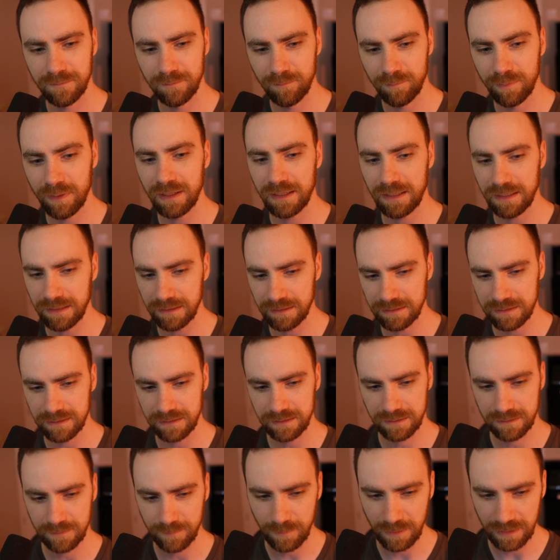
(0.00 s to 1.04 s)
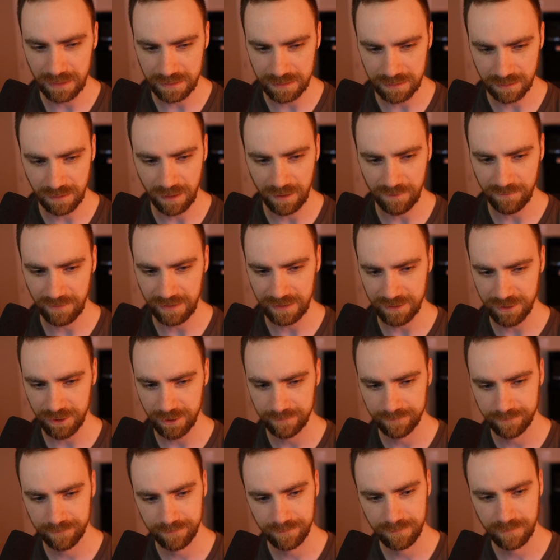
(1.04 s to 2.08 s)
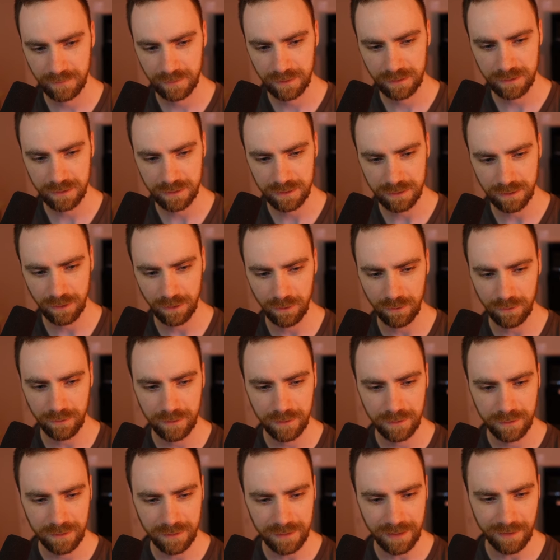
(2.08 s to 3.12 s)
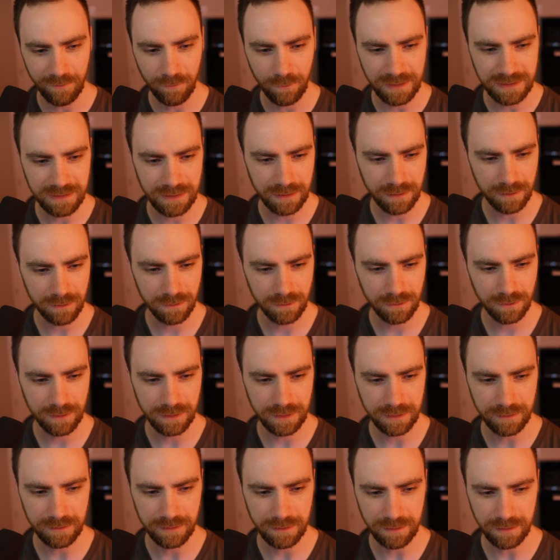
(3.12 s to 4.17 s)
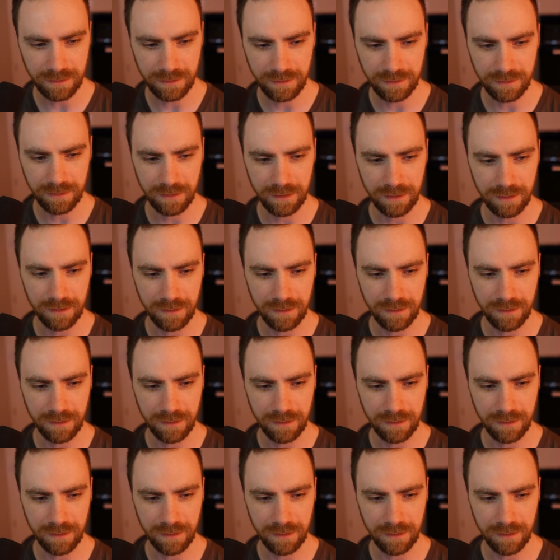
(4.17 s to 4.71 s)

it's a lot faster. So yeah, if we take a look at the